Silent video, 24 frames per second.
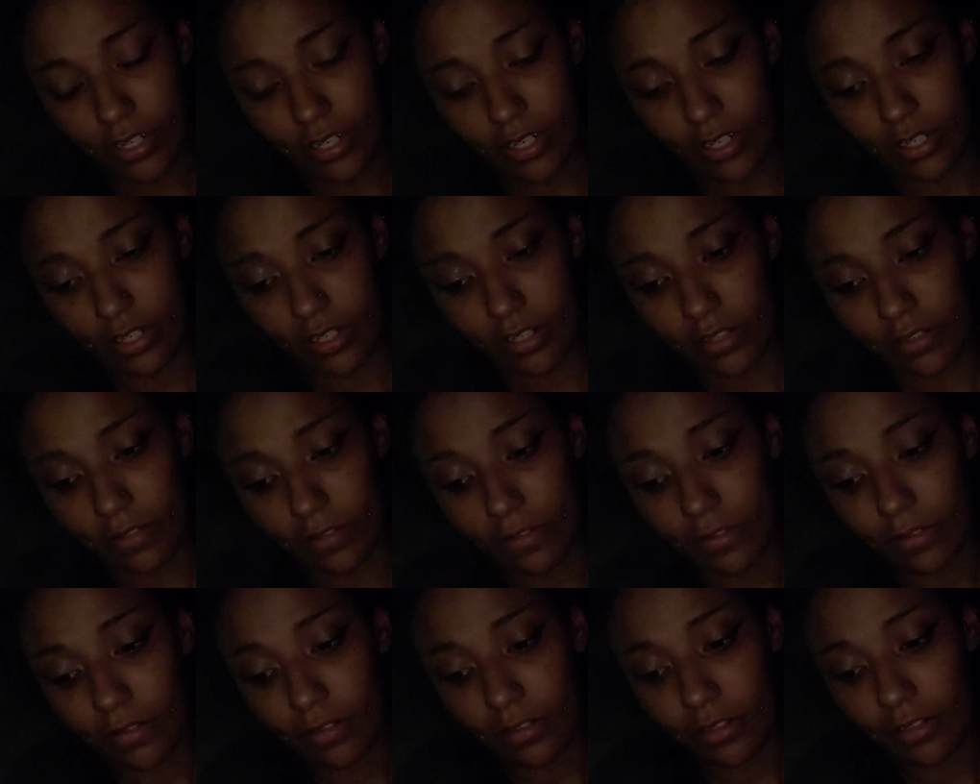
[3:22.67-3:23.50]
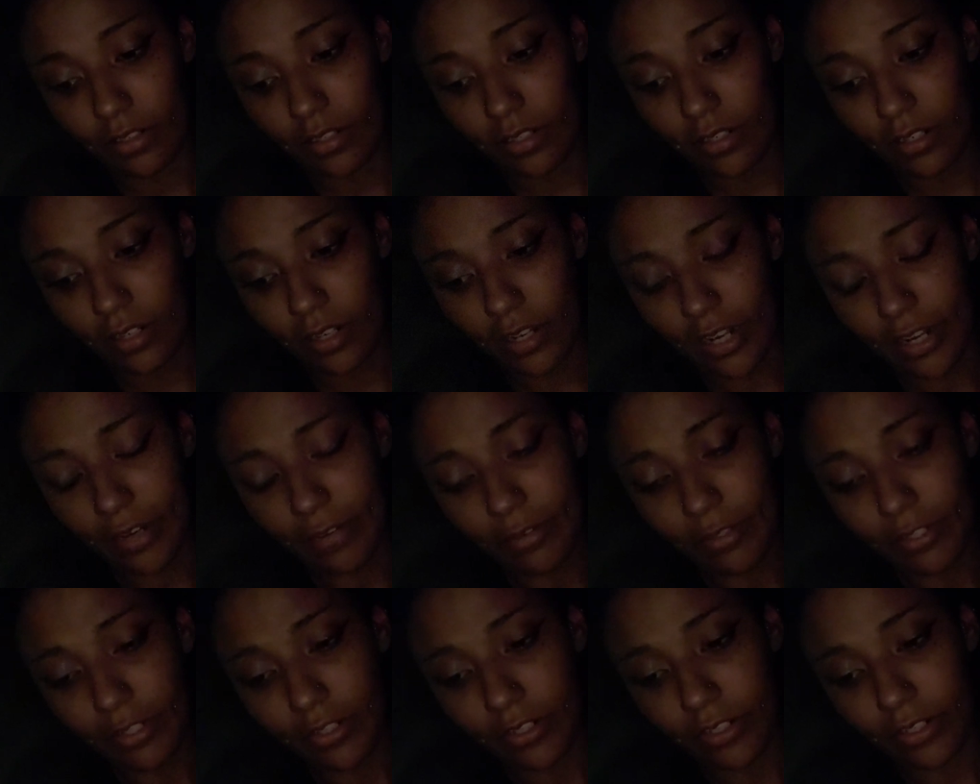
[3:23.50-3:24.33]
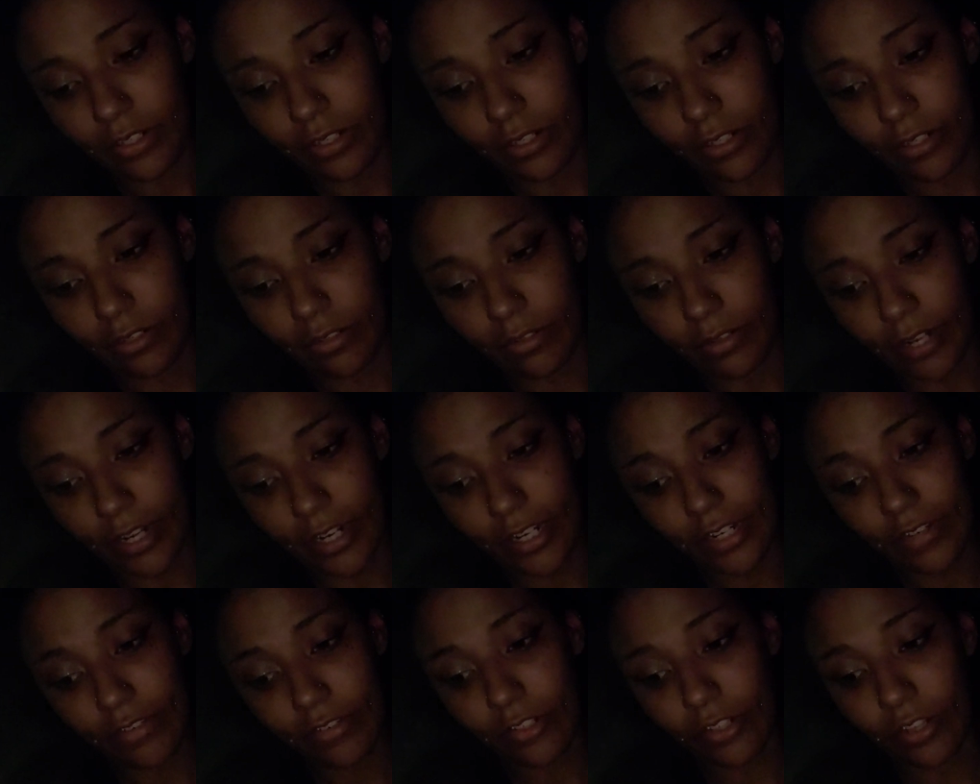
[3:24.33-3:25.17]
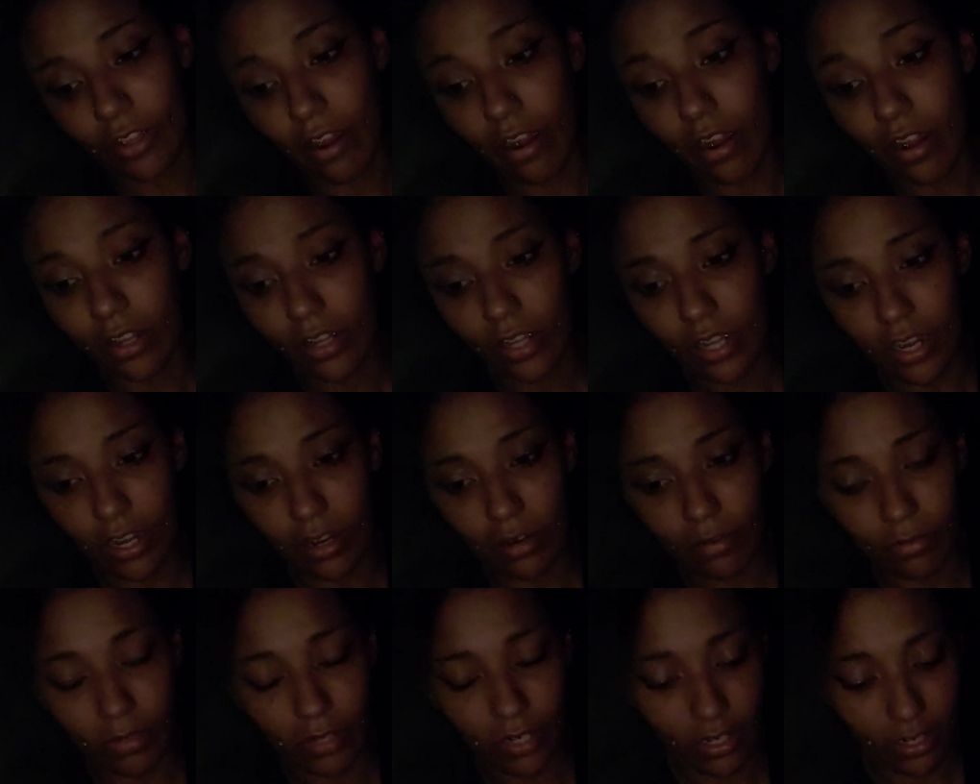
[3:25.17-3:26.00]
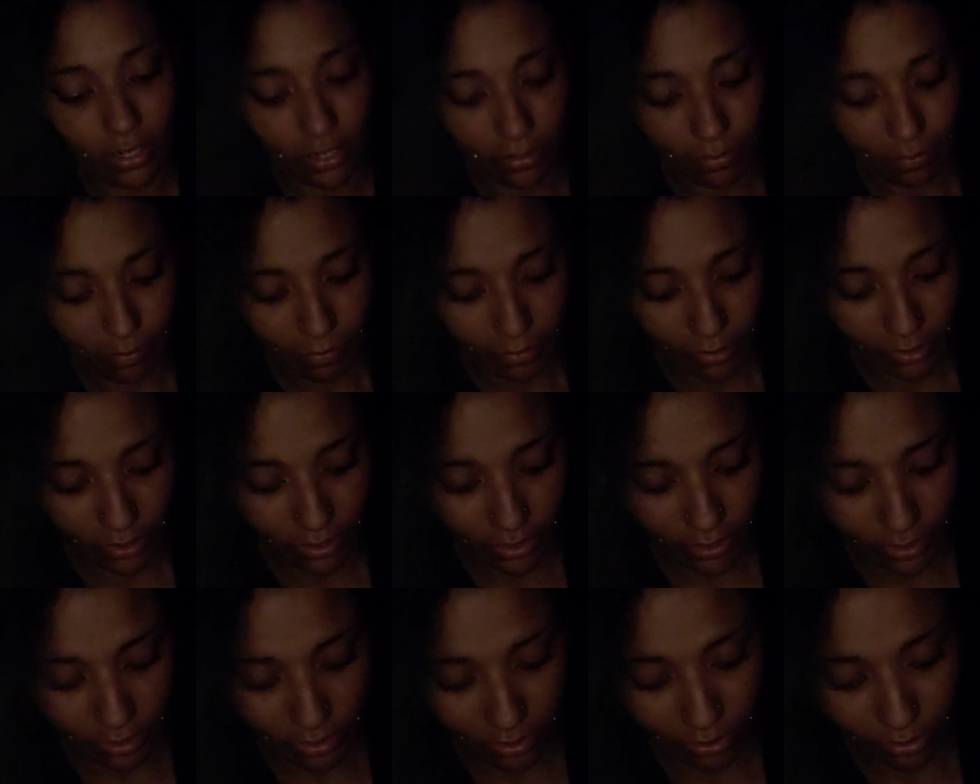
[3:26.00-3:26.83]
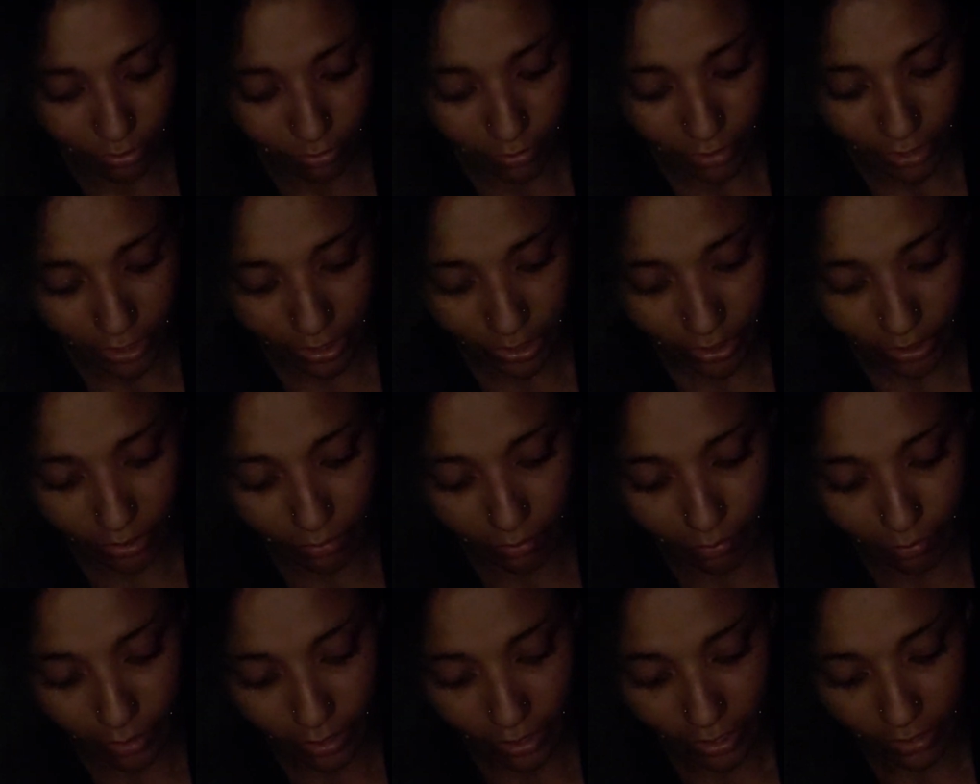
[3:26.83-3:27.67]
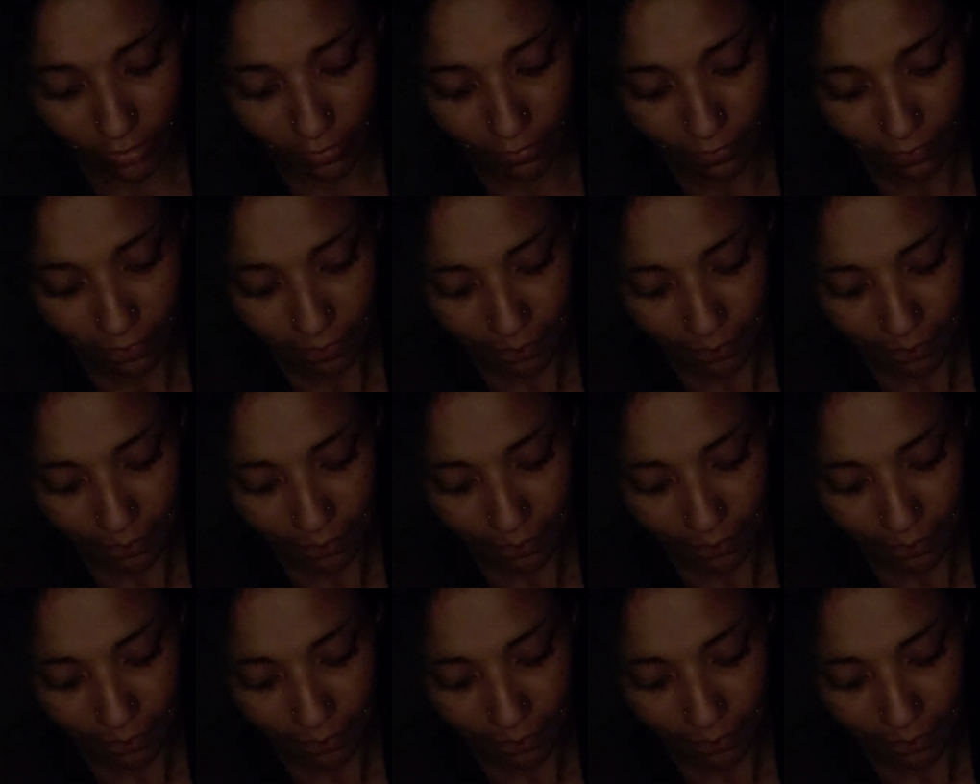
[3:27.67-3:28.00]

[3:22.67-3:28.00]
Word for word: and I really don't I never thought that I would end up in this situation but